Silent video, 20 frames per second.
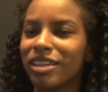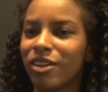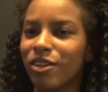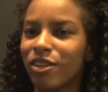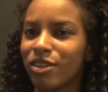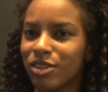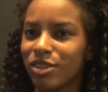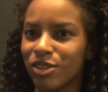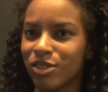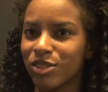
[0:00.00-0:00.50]

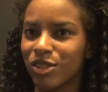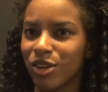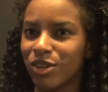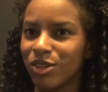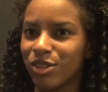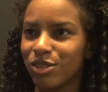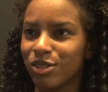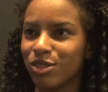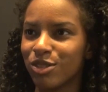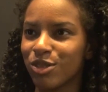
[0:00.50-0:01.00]
characters are
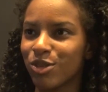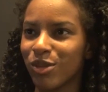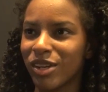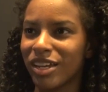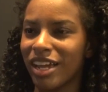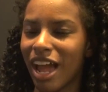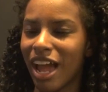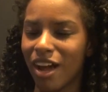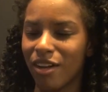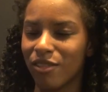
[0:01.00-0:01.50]
just
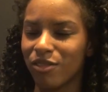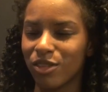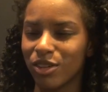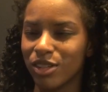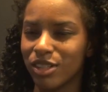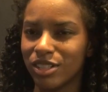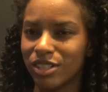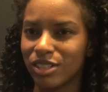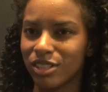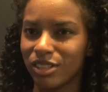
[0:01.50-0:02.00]
3
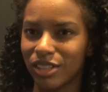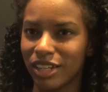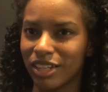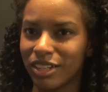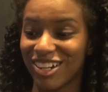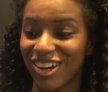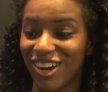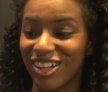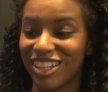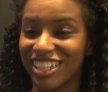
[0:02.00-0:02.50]
average,
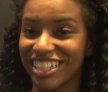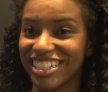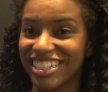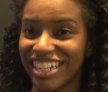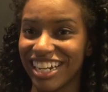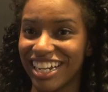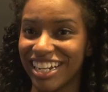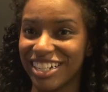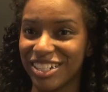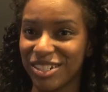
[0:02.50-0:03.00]
like,
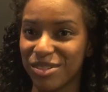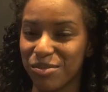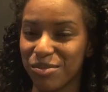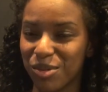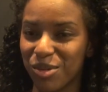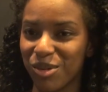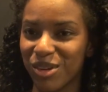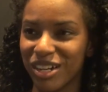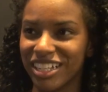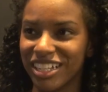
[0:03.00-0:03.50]
college-aged
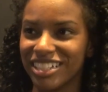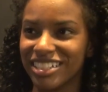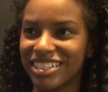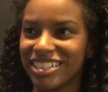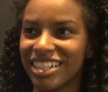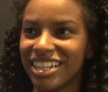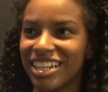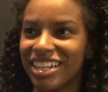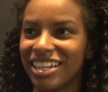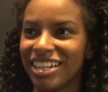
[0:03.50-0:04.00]

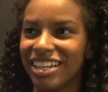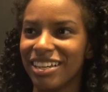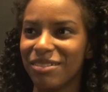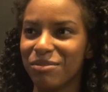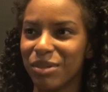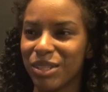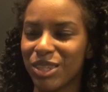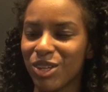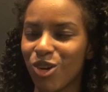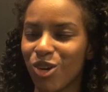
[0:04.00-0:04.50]
boys,
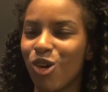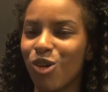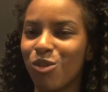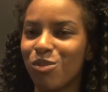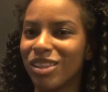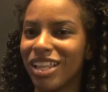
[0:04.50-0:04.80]
but they're all